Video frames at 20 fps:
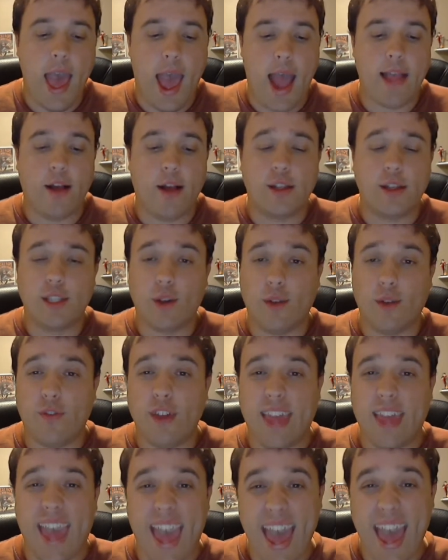And also, if
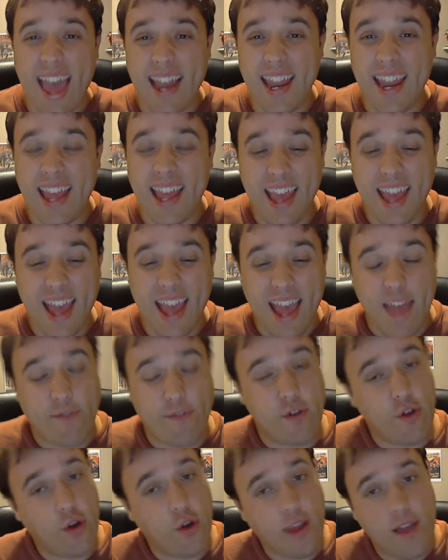you can, if
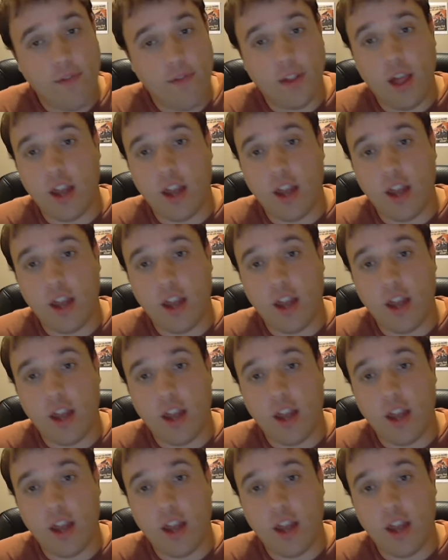you know you have a